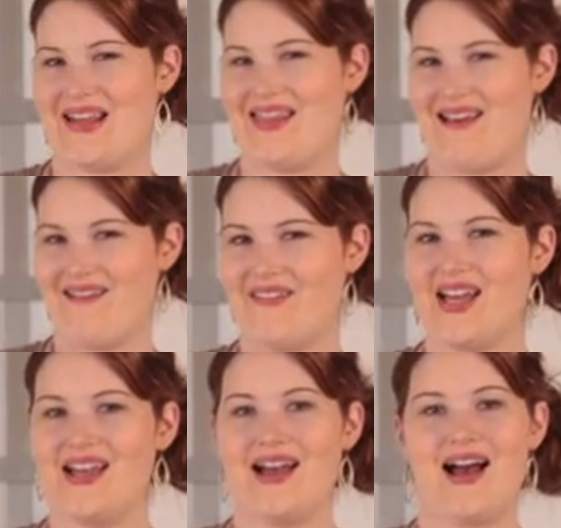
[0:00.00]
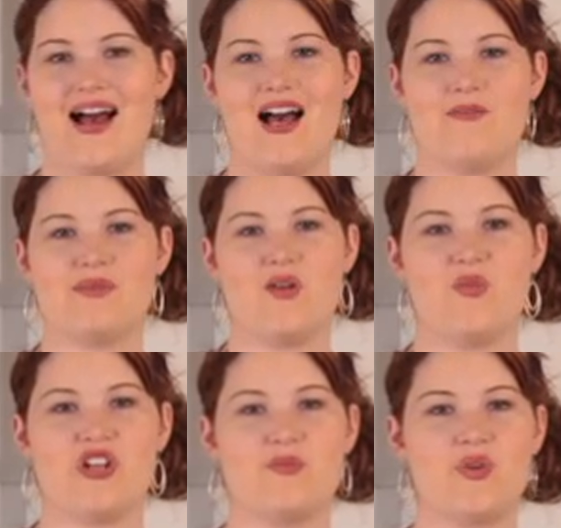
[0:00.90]
I love. And
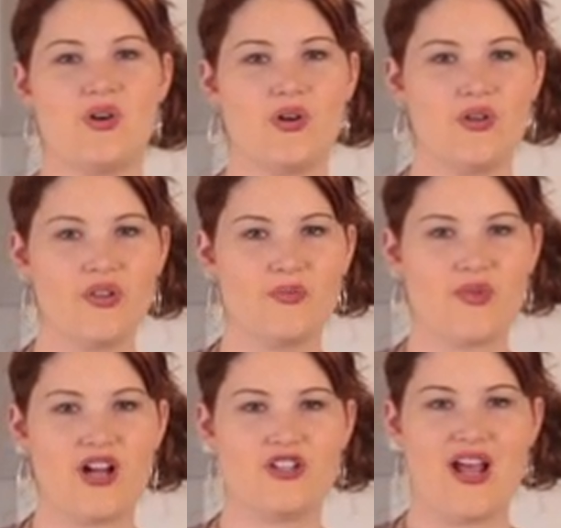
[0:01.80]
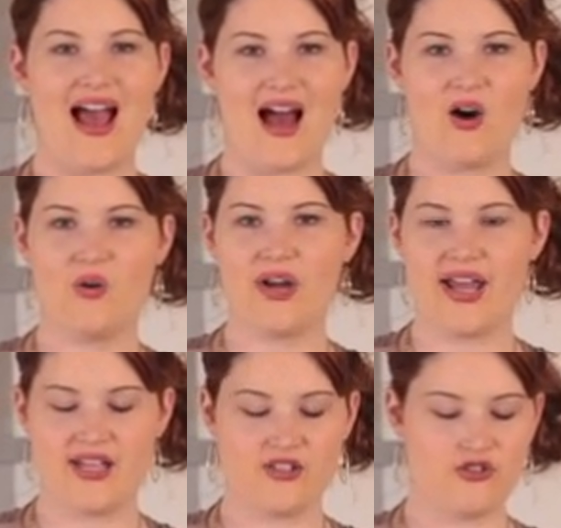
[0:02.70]
when you pull the brush out,
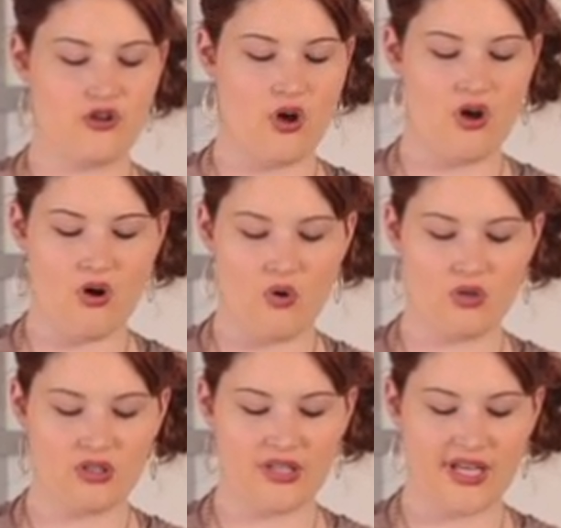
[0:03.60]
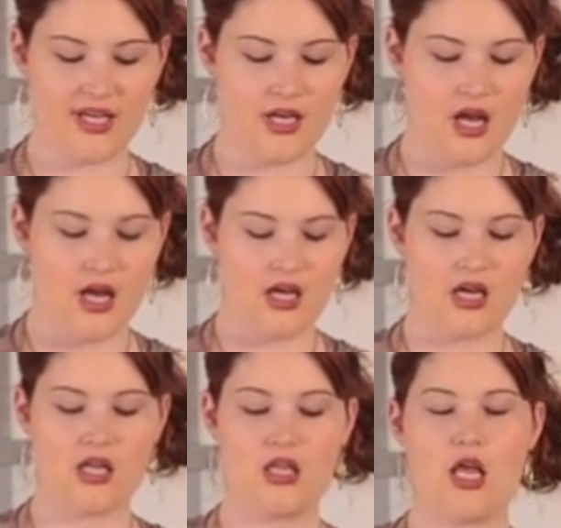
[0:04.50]
it's totally
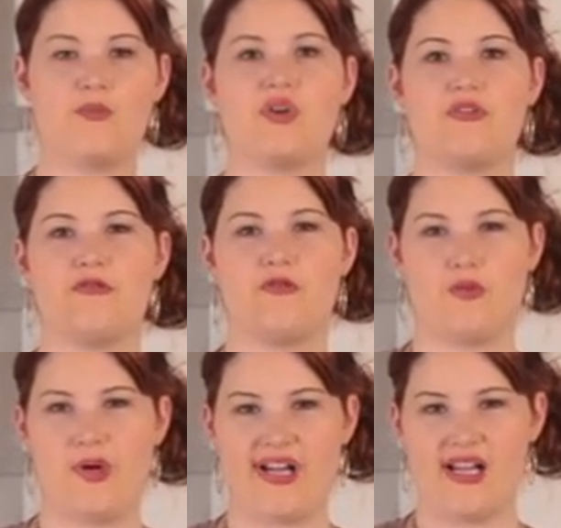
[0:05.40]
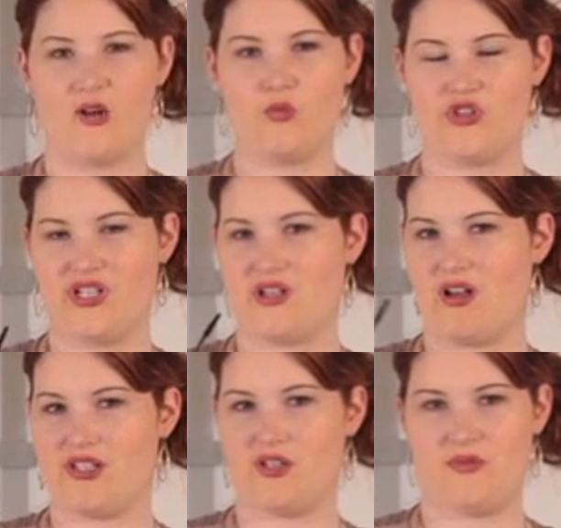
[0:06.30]
clump free, which is
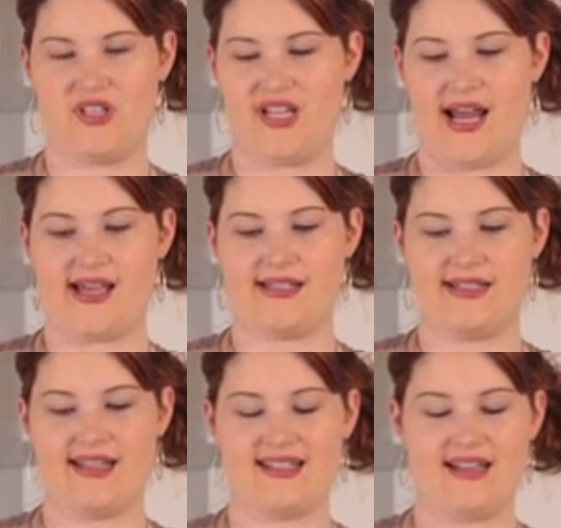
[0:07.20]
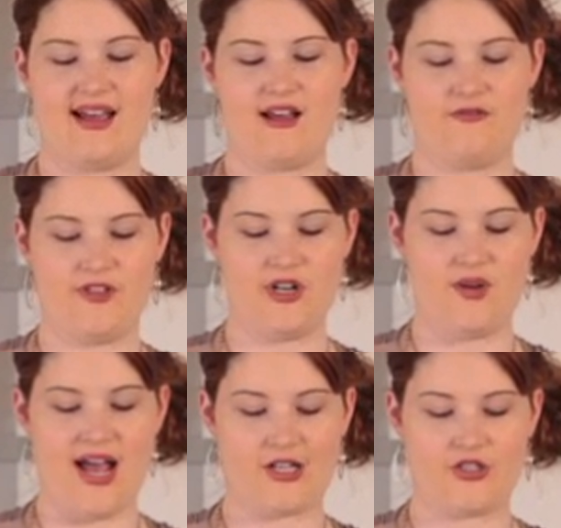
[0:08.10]
also really nice. It doesn't have,
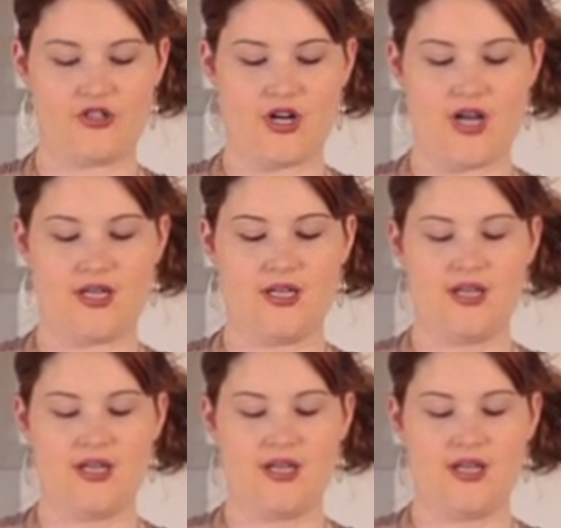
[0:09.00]
extra